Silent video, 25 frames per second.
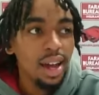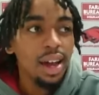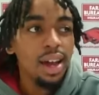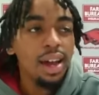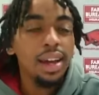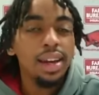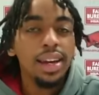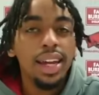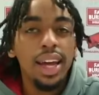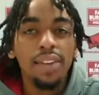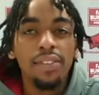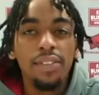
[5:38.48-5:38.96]

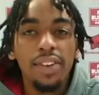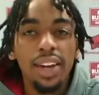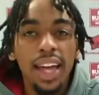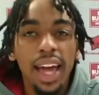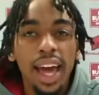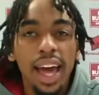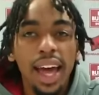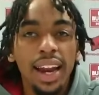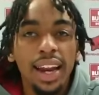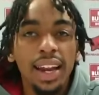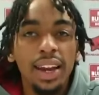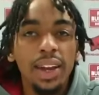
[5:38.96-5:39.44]
definitely
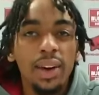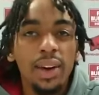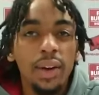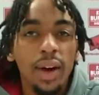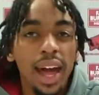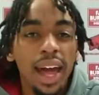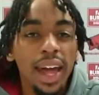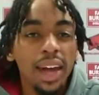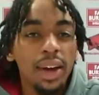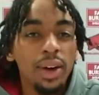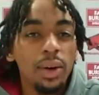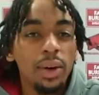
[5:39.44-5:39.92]
had a little
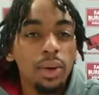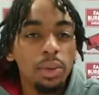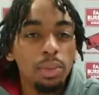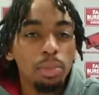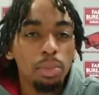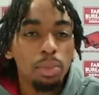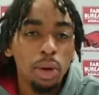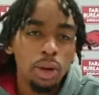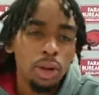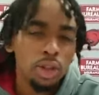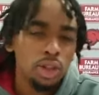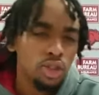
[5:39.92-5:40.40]
ankle
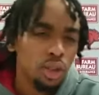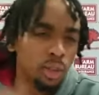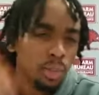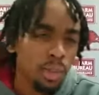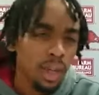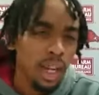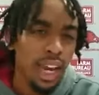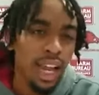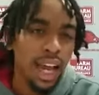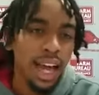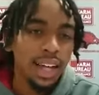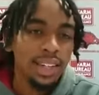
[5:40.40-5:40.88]
bruise from the
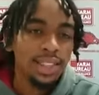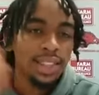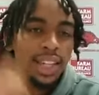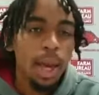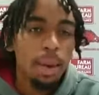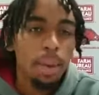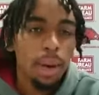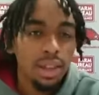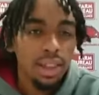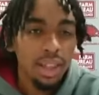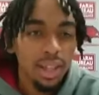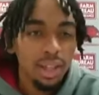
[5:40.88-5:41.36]
last game.
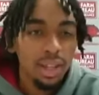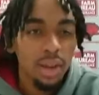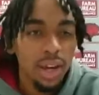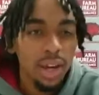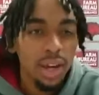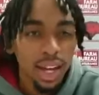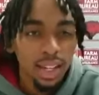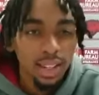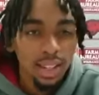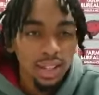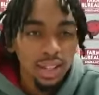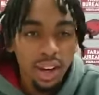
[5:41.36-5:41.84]
I think you
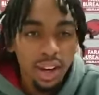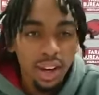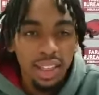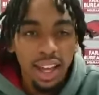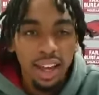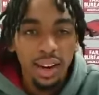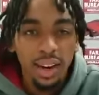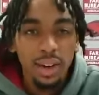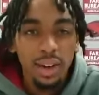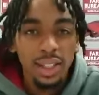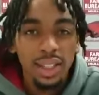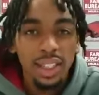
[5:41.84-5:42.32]
guys saw that
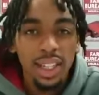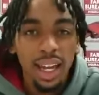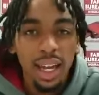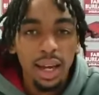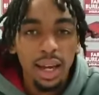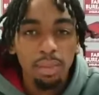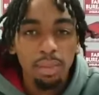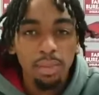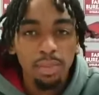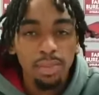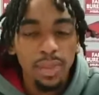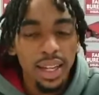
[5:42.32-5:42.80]
on
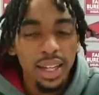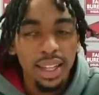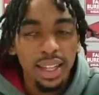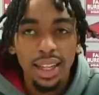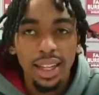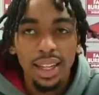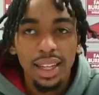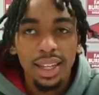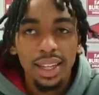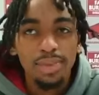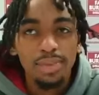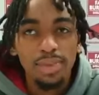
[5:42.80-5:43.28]
tape. And
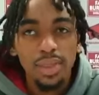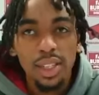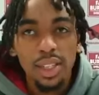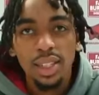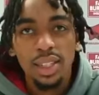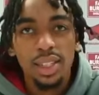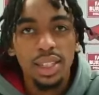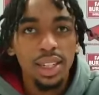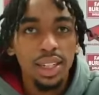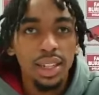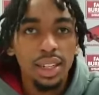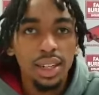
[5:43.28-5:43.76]
then
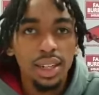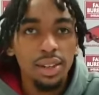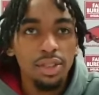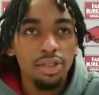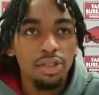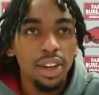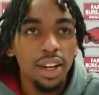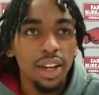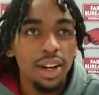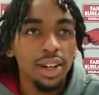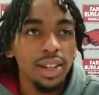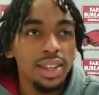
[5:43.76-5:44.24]

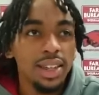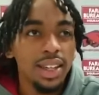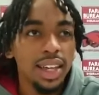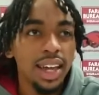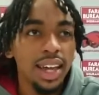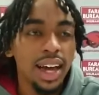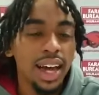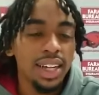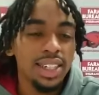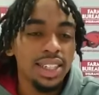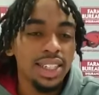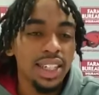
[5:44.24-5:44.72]
finger
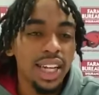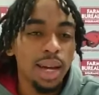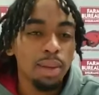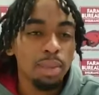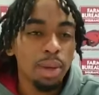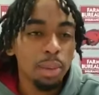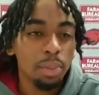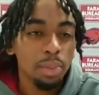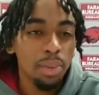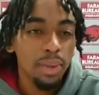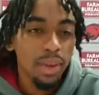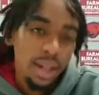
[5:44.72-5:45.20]
thing, I jammed
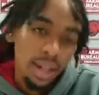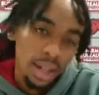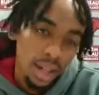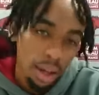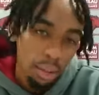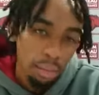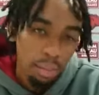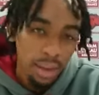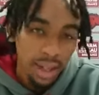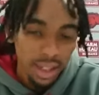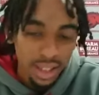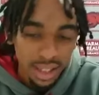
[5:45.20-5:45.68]
it a little
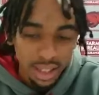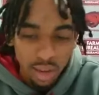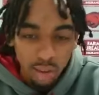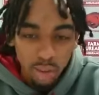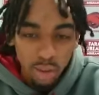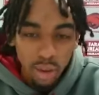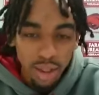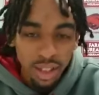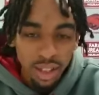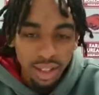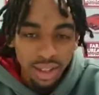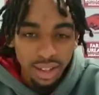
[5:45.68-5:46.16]
bit this
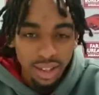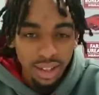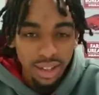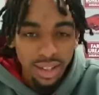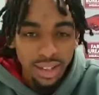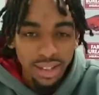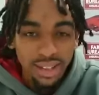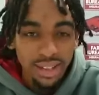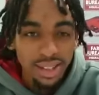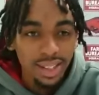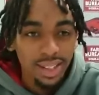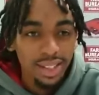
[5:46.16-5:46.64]
week.
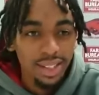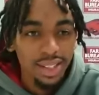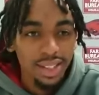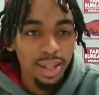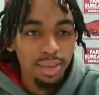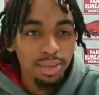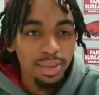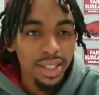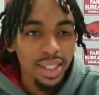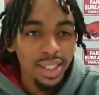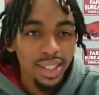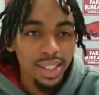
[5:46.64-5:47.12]
So just
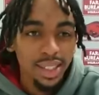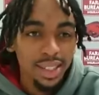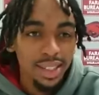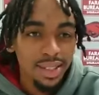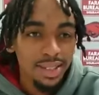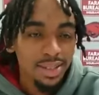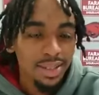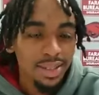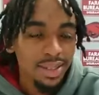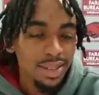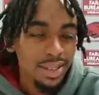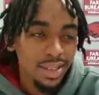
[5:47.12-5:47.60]
something to
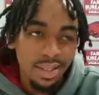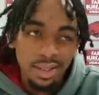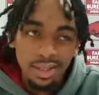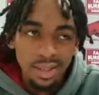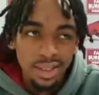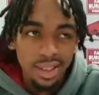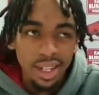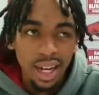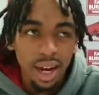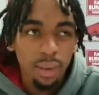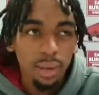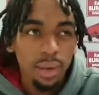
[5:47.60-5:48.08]

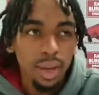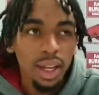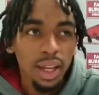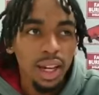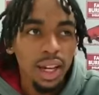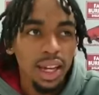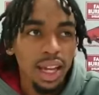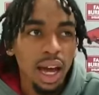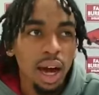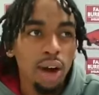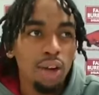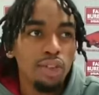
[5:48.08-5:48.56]
not really
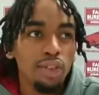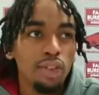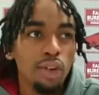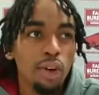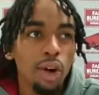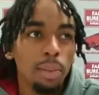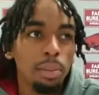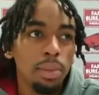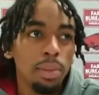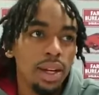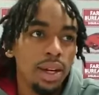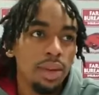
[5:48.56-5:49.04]
look out for.
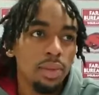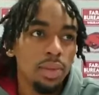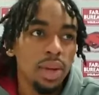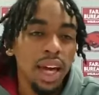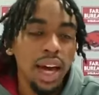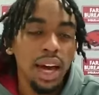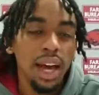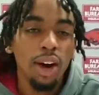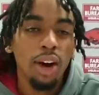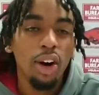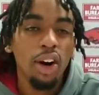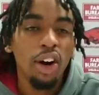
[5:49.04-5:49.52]
But we
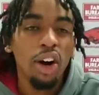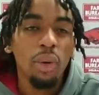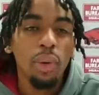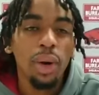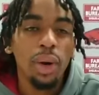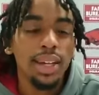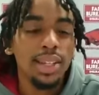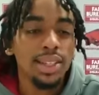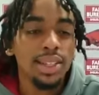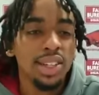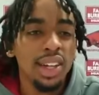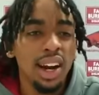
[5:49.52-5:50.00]
got a whole week
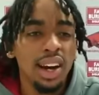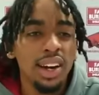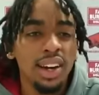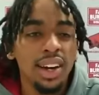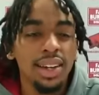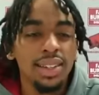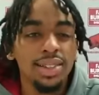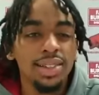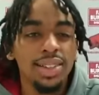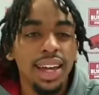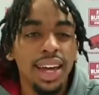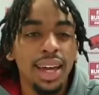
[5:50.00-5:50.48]
until our
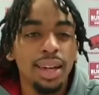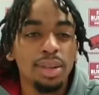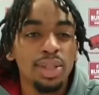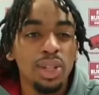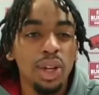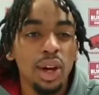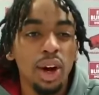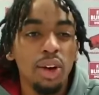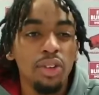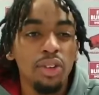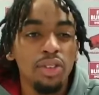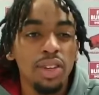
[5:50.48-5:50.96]
next game, so
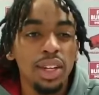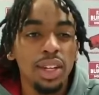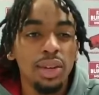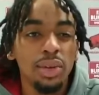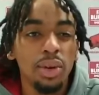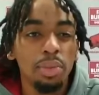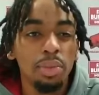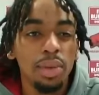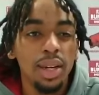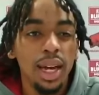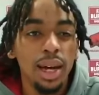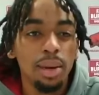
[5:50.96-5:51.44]
hopefully we'll
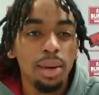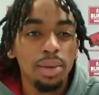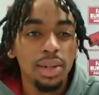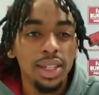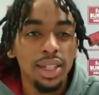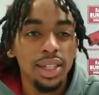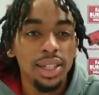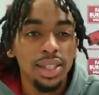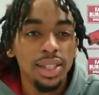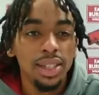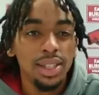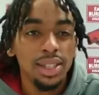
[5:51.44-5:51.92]
be able
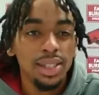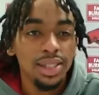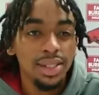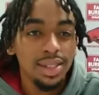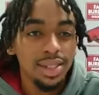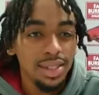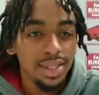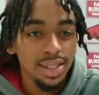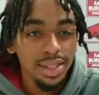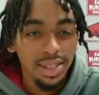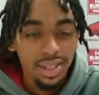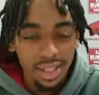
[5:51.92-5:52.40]
to
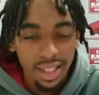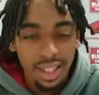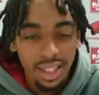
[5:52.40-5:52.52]
get